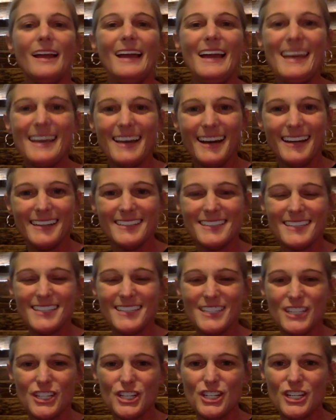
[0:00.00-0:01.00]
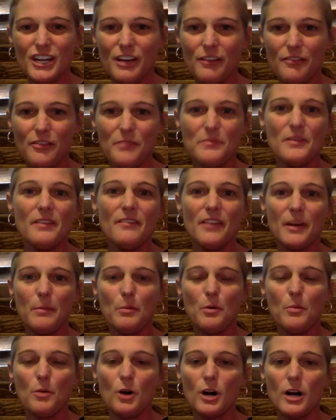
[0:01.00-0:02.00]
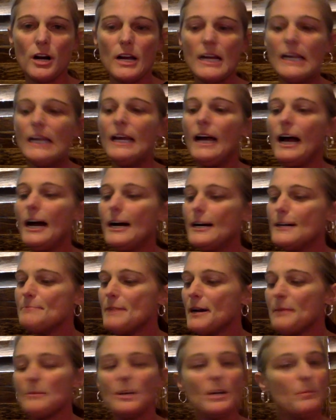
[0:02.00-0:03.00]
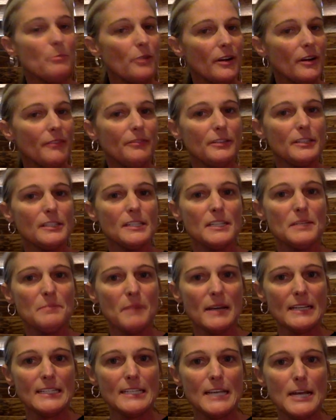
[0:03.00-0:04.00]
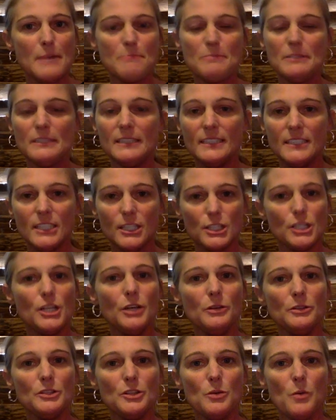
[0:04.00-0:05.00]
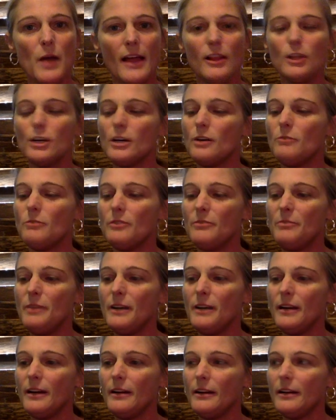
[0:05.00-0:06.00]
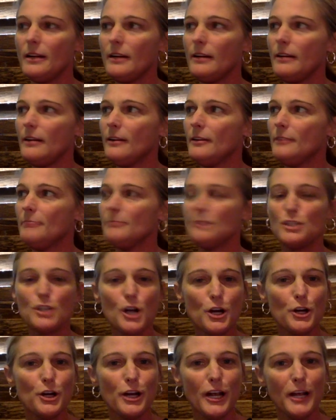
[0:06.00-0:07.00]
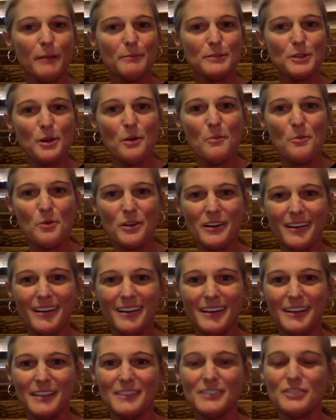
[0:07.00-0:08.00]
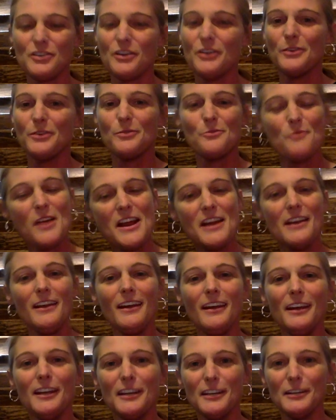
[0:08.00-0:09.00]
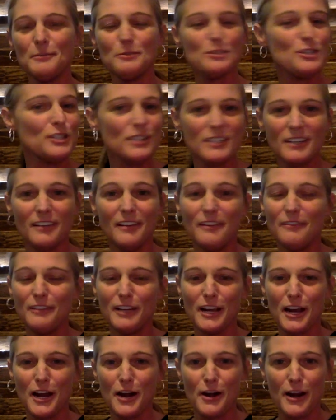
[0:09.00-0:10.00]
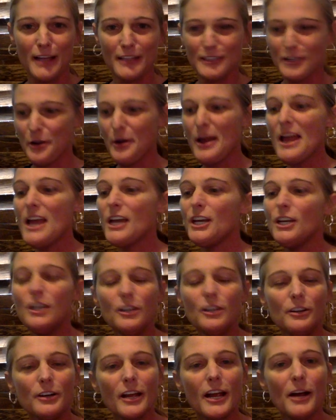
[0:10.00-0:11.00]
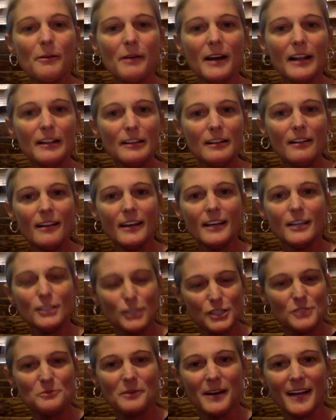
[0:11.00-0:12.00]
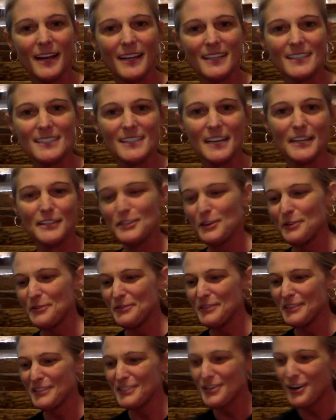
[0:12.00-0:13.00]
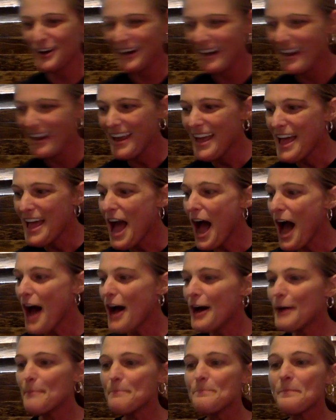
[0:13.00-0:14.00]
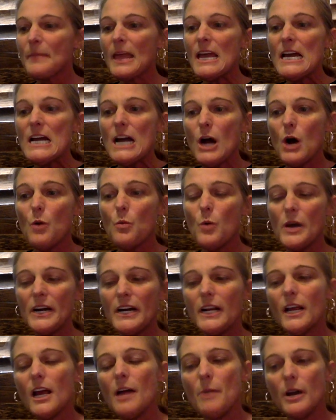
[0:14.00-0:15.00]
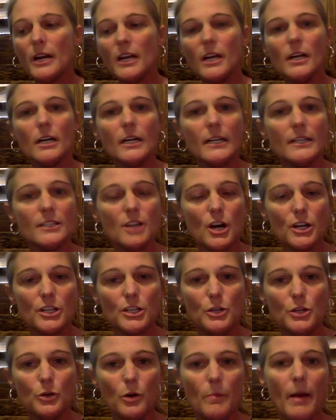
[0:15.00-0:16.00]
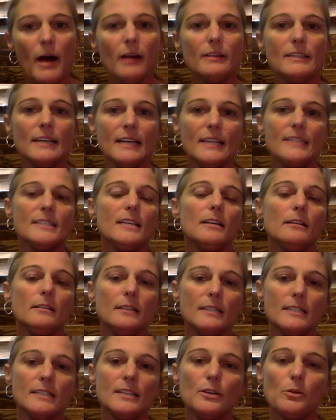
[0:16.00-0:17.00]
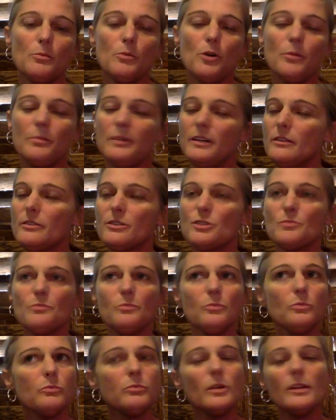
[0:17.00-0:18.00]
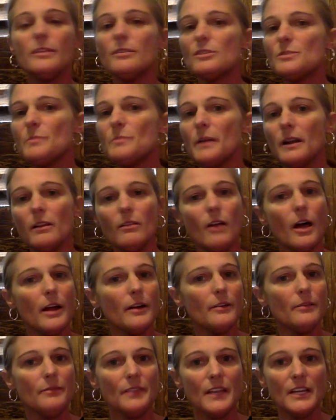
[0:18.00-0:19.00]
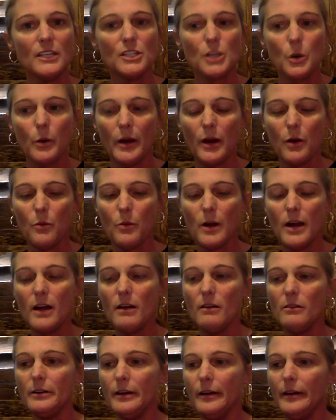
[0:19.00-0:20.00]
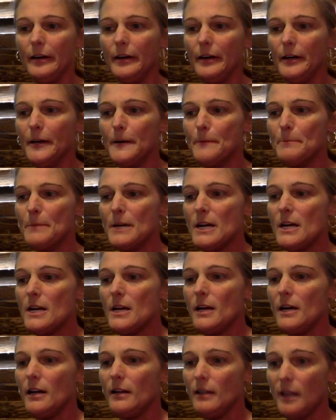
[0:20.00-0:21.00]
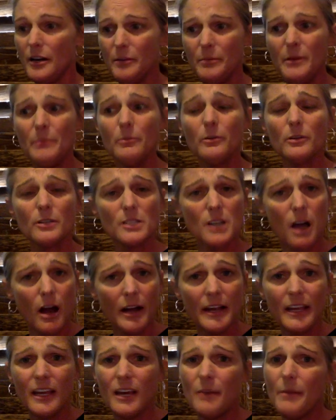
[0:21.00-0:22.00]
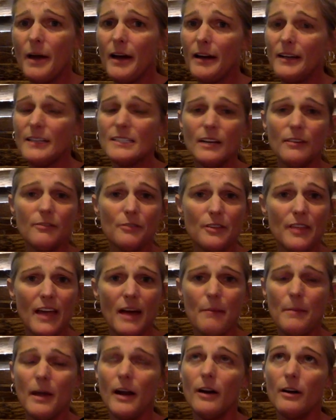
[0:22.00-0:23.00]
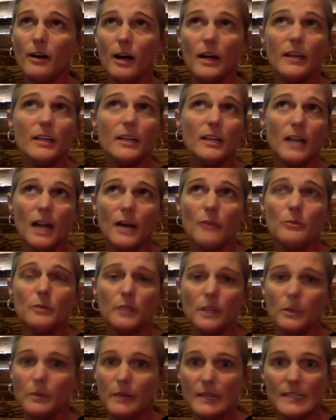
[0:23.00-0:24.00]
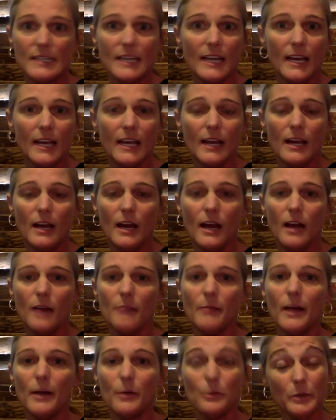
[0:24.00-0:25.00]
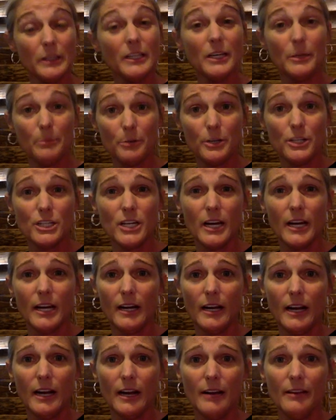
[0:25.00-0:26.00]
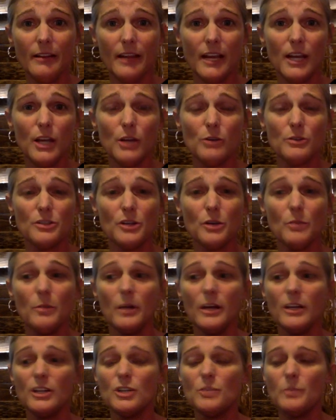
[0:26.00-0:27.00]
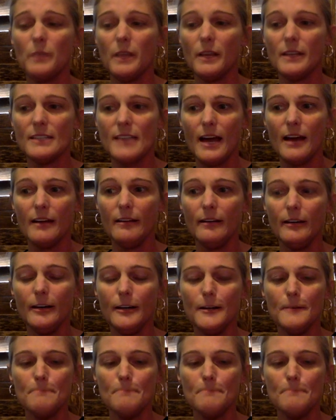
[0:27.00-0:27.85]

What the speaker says: Hey guys, this is Shell from the Vapor Bar. I'm going to preface this by saying please excuse the way I look. We've been out at soccer games all morning and it started raining and it was just a lovely hair day. So you don't care what I look like, just what I got to say. So that's great. Wanted to come on here and talk to you about diacetyl and acetyl propionyl. There's been a lot of things going around. A lot of people are talking about us, and for that matter, I really want to say I really appreciate it and thank you so much, because that